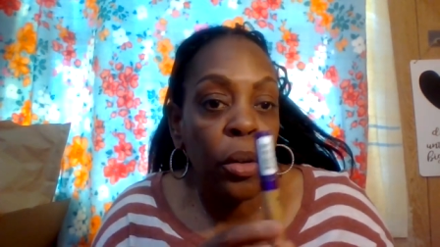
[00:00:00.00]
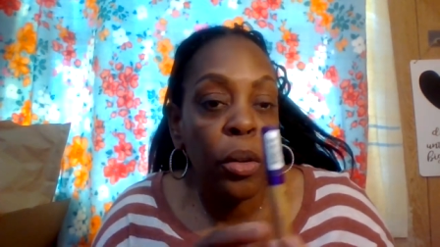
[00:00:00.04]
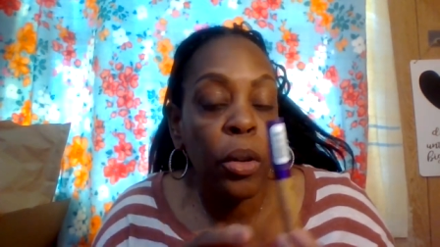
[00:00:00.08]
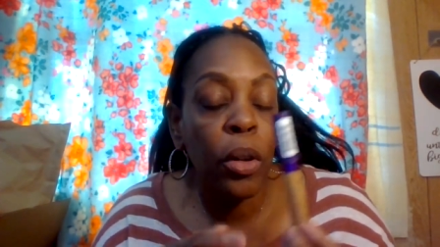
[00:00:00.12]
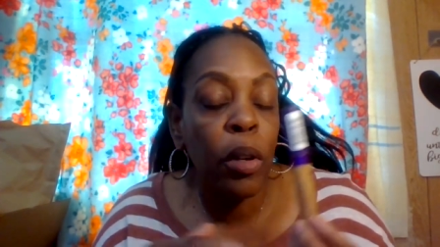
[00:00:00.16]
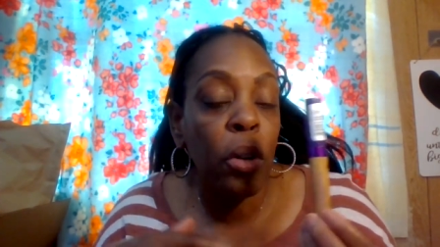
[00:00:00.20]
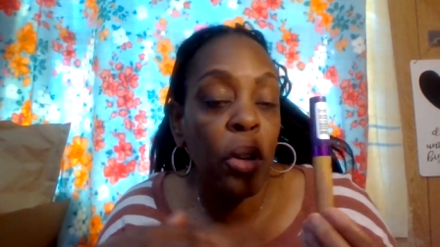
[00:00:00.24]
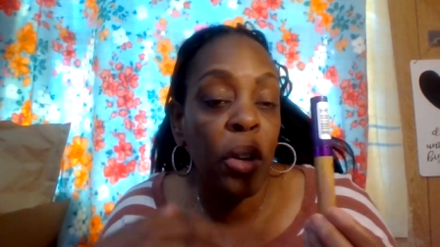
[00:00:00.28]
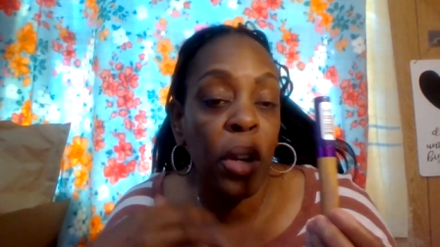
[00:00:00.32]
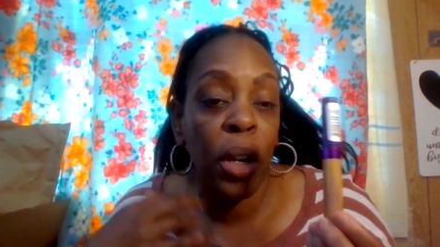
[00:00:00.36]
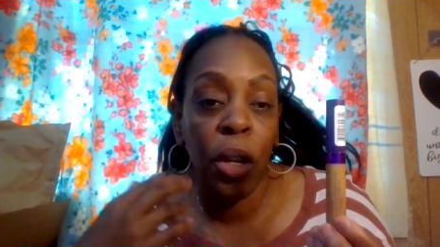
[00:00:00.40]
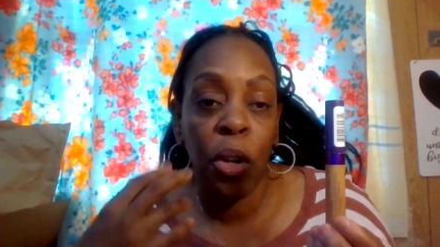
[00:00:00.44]

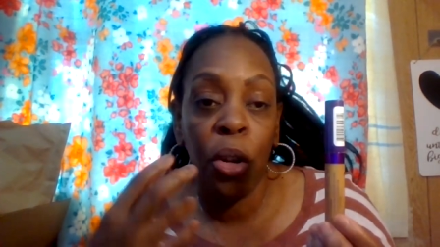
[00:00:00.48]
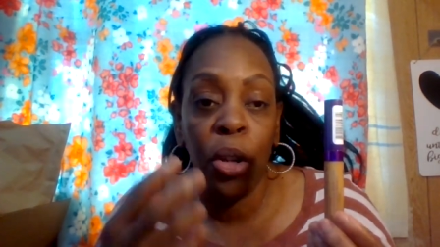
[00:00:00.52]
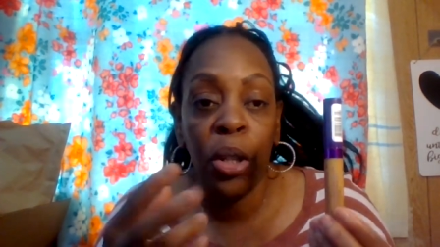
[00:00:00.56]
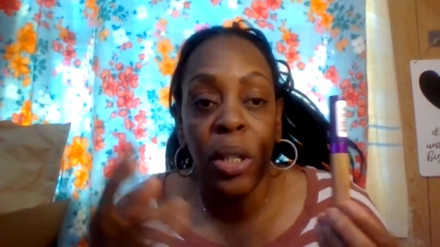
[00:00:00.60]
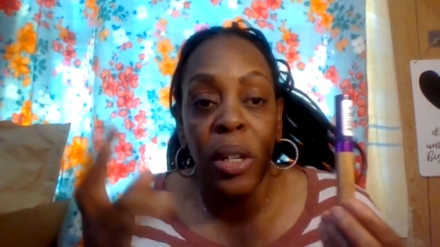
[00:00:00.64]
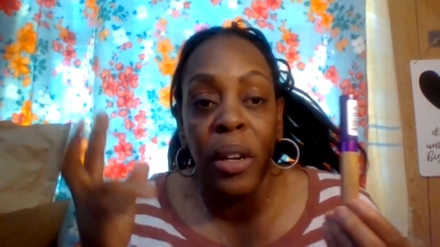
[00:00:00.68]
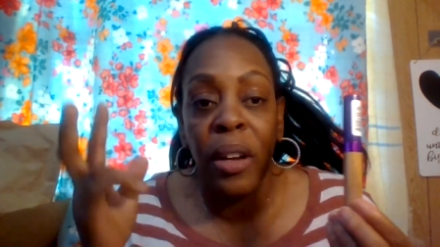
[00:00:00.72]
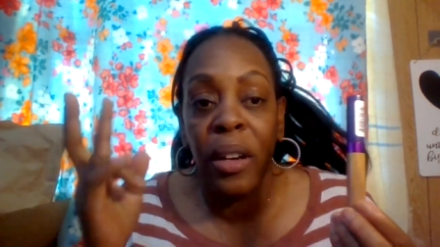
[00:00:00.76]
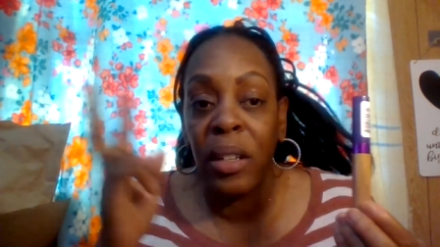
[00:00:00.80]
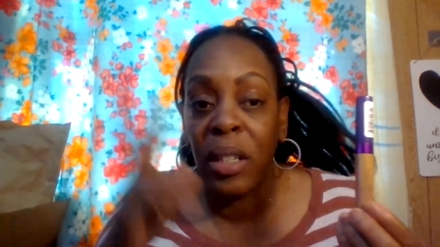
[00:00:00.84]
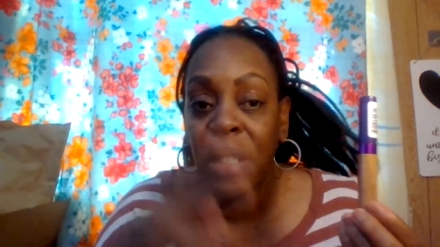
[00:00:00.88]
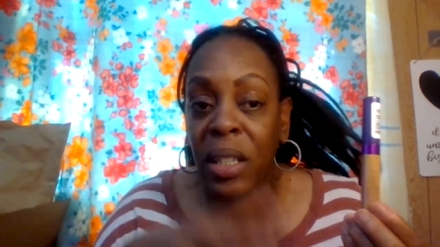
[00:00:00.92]
you know you can use
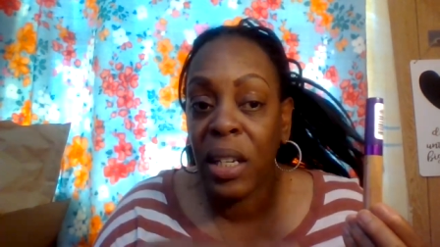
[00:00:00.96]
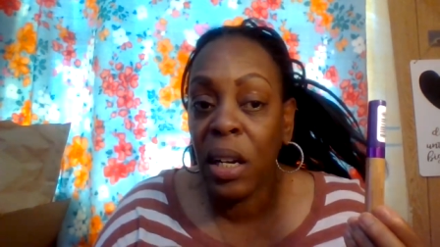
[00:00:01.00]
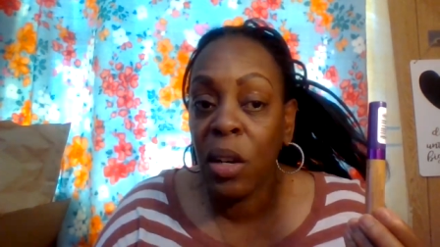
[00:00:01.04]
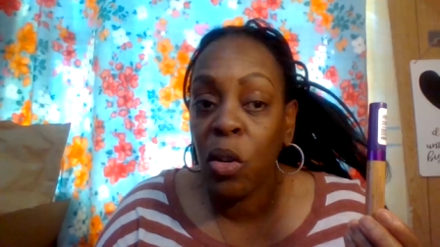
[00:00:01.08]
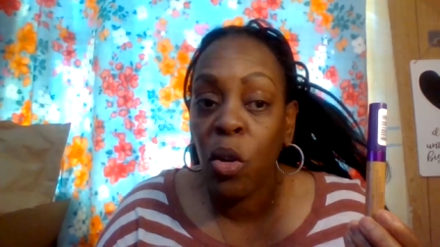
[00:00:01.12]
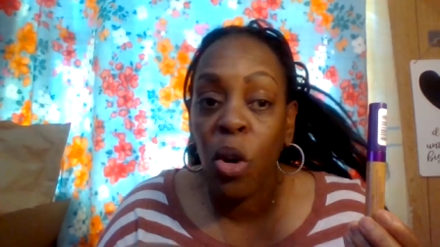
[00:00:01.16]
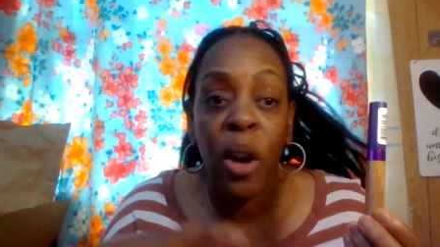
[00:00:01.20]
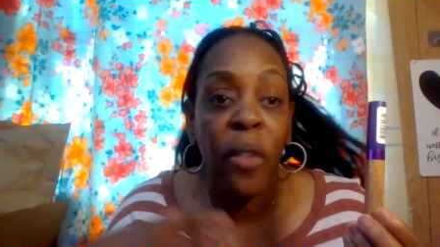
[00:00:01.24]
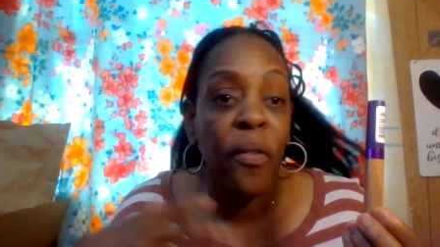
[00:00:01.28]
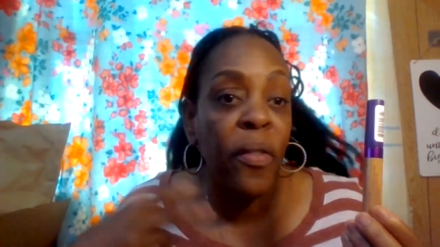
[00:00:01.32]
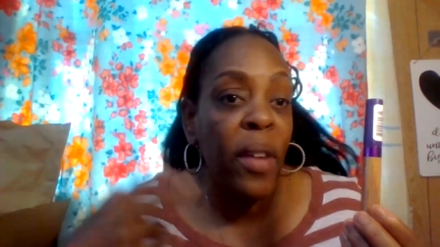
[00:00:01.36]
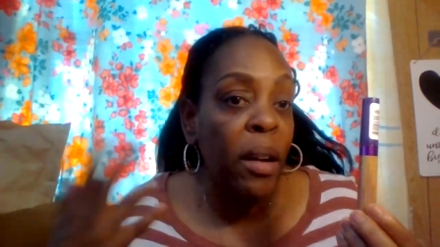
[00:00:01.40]
a concealer
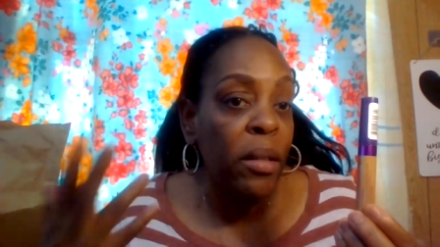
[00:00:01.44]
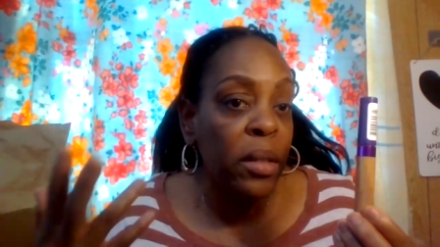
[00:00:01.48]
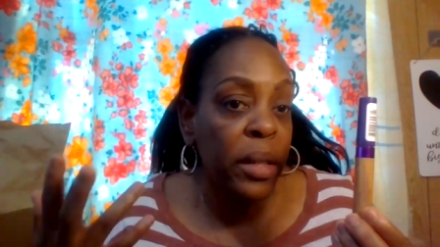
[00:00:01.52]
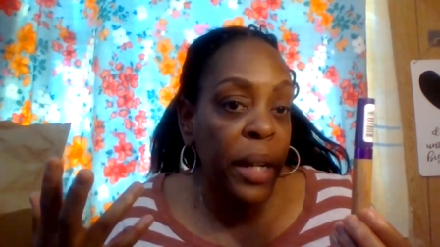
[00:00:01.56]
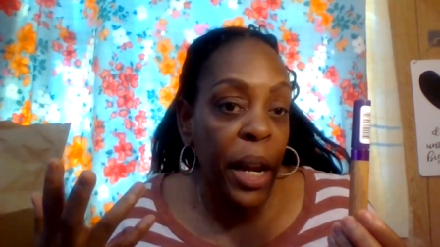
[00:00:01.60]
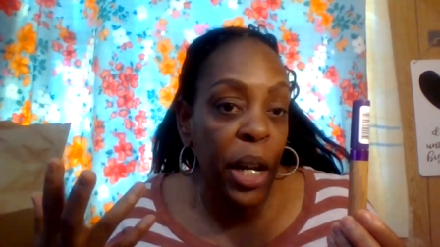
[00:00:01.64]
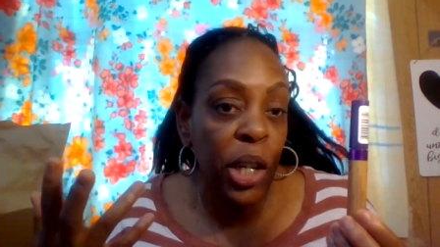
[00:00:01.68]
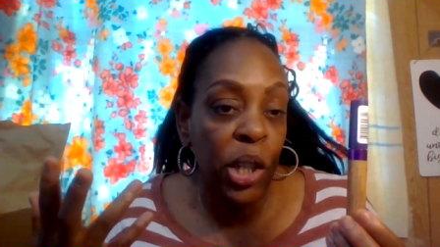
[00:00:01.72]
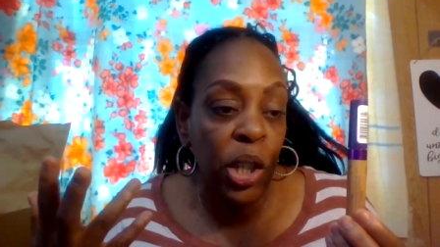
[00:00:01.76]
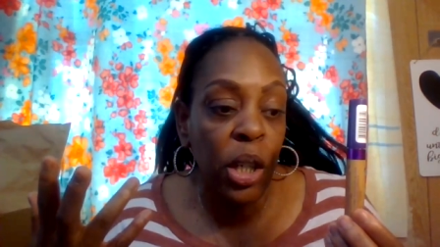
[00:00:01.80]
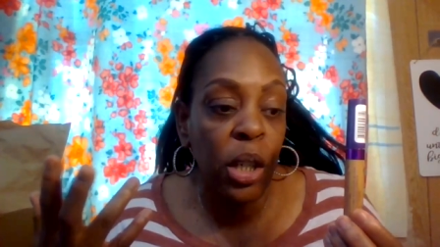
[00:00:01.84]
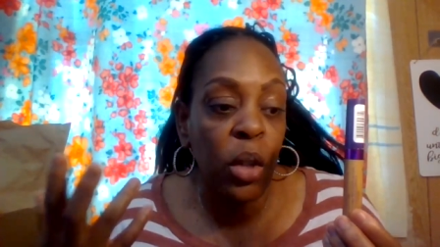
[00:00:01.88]
or a
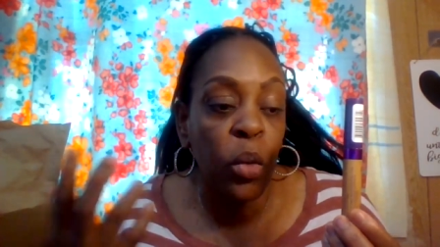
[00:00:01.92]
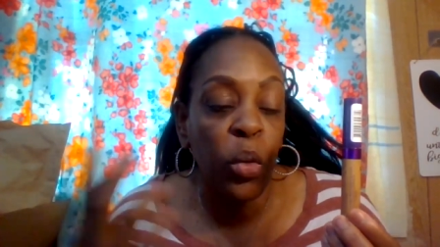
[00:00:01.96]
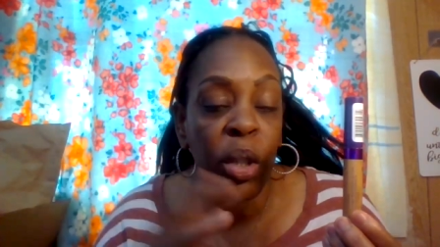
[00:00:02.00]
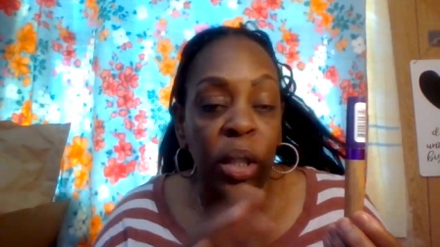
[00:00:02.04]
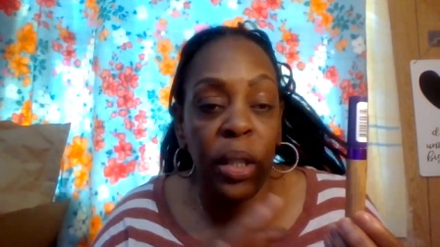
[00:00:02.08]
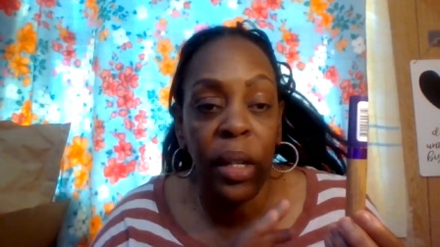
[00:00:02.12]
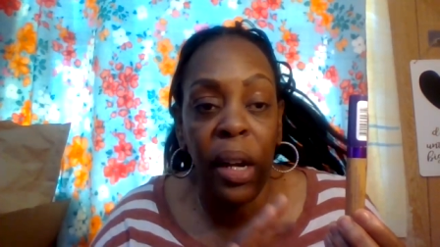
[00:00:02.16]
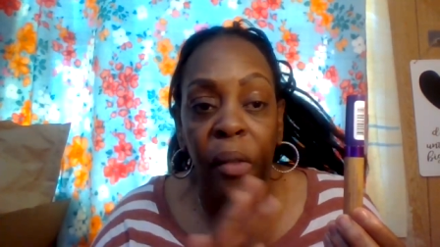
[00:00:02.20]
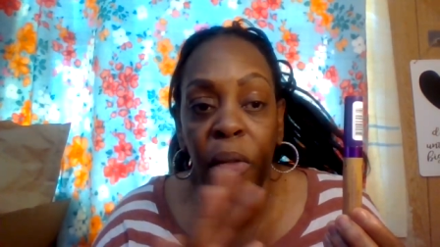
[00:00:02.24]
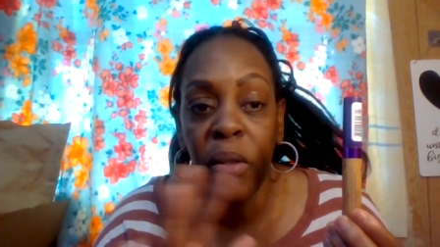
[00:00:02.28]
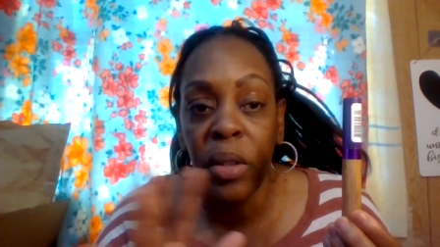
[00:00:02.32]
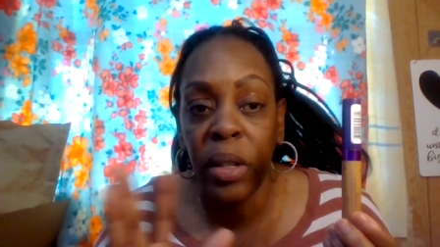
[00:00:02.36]
foundation whichever